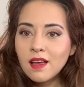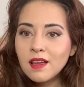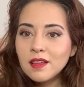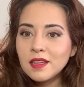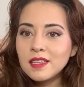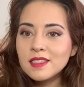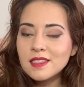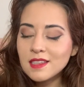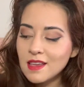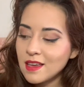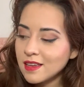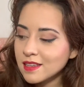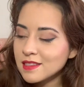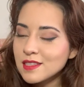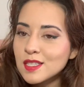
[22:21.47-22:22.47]
It's
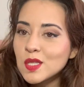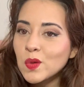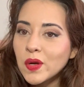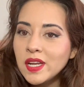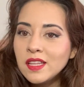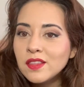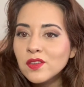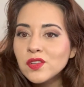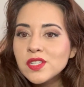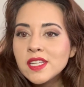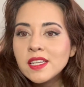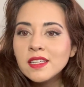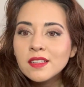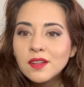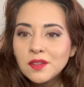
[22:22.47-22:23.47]
like it's
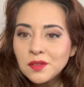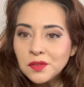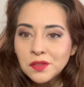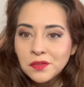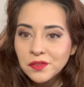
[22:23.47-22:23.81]
2013 all over